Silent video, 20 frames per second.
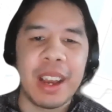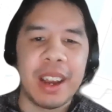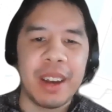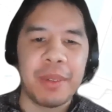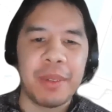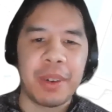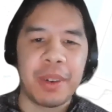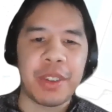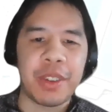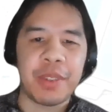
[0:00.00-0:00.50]

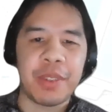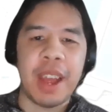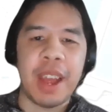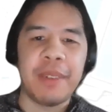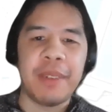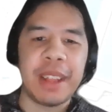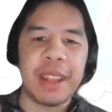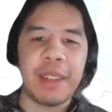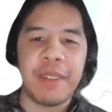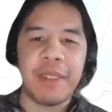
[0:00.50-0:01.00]
which is
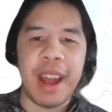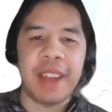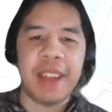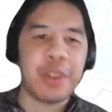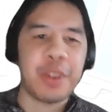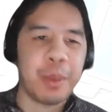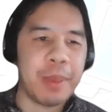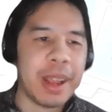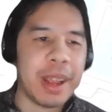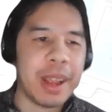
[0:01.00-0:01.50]
heavily
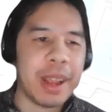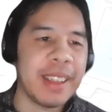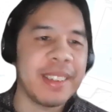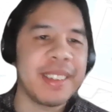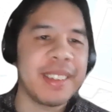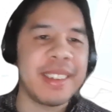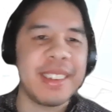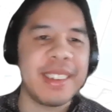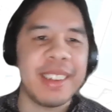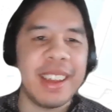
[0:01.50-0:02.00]
raster
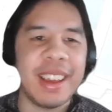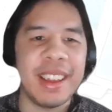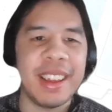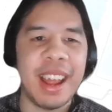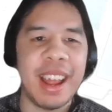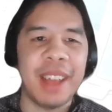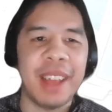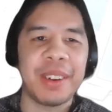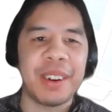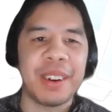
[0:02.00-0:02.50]
based, and
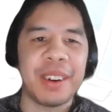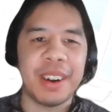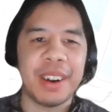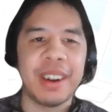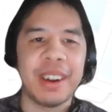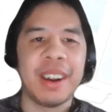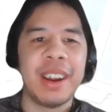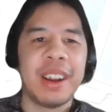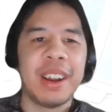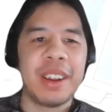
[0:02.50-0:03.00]
Heather,
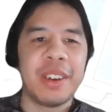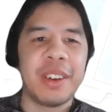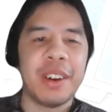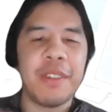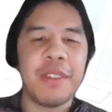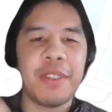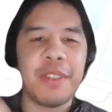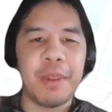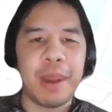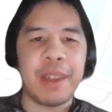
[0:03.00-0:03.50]
your
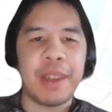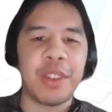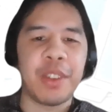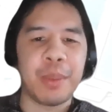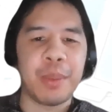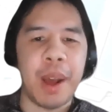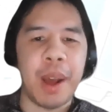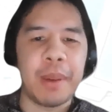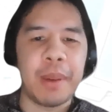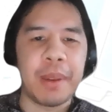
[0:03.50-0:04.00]
information is
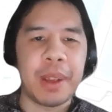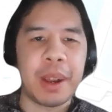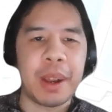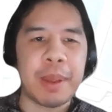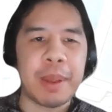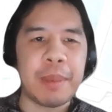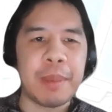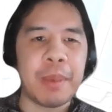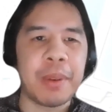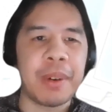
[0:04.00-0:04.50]
probably going to
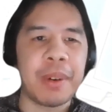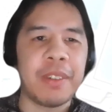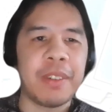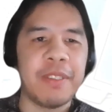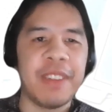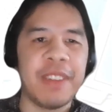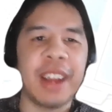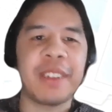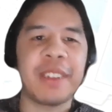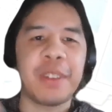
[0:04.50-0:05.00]
be more
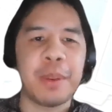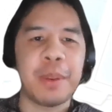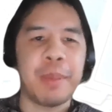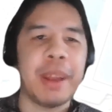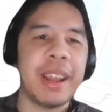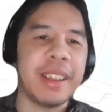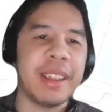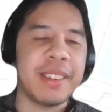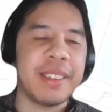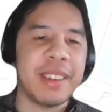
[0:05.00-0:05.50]
vector
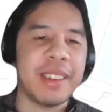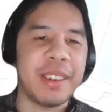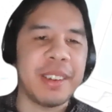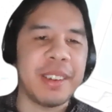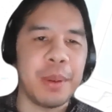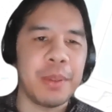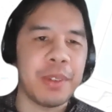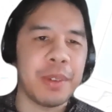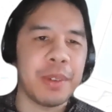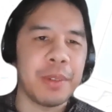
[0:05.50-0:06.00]
based in
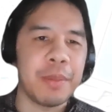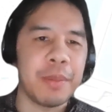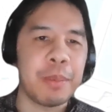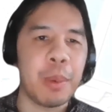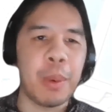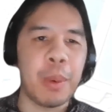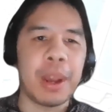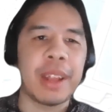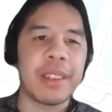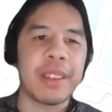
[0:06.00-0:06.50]
terms of
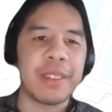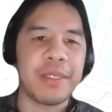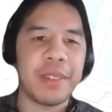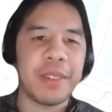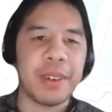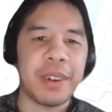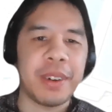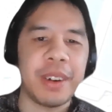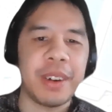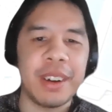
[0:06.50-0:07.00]
points
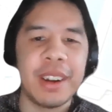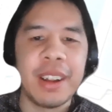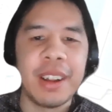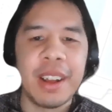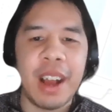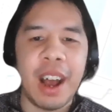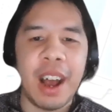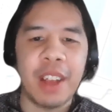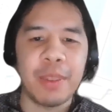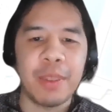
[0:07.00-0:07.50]
for
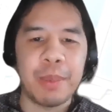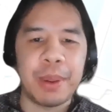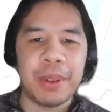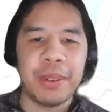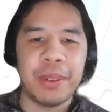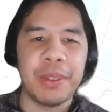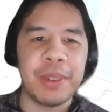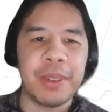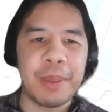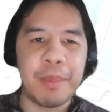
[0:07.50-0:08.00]

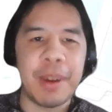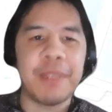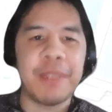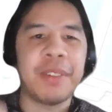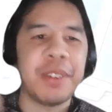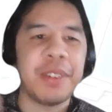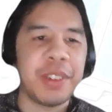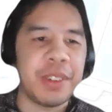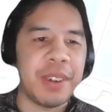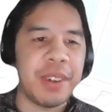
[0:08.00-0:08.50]
hospitals and
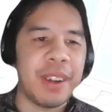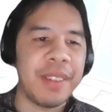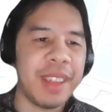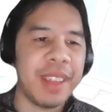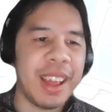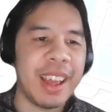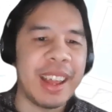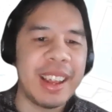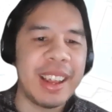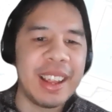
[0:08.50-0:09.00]
buffers around
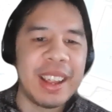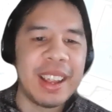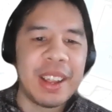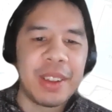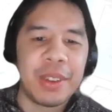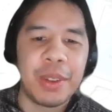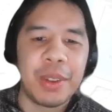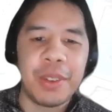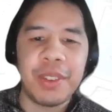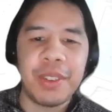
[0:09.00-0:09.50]
that.
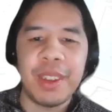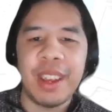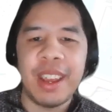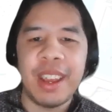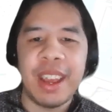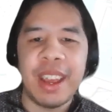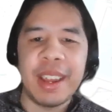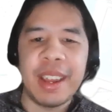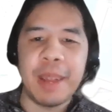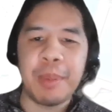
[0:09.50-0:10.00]
Do you
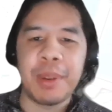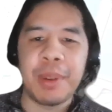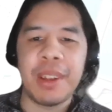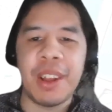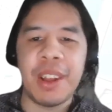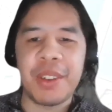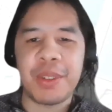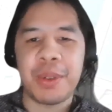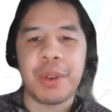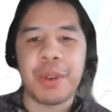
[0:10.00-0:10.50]
see any
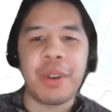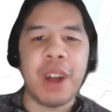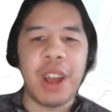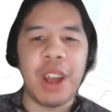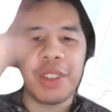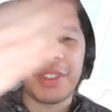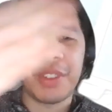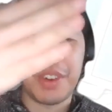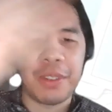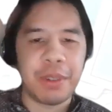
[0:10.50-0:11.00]
potential
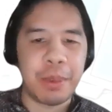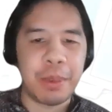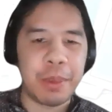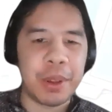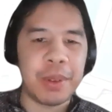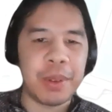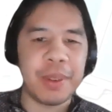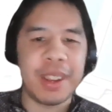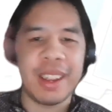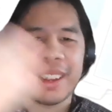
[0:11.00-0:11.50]
crossover
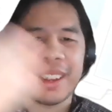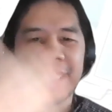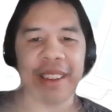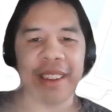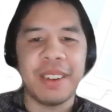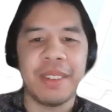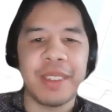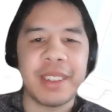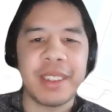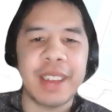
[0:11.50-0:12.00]
between
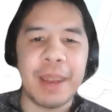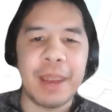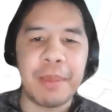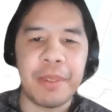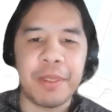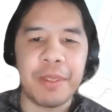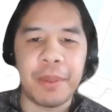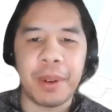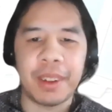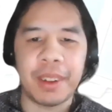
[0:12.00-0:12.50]
the type
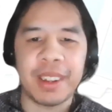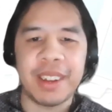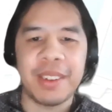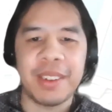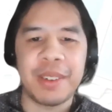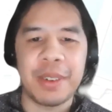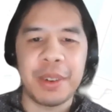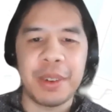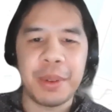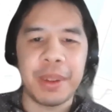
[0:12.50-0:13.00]
of work that
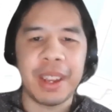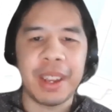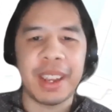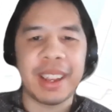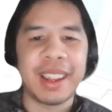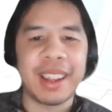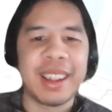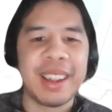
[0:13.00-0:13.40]
you're doing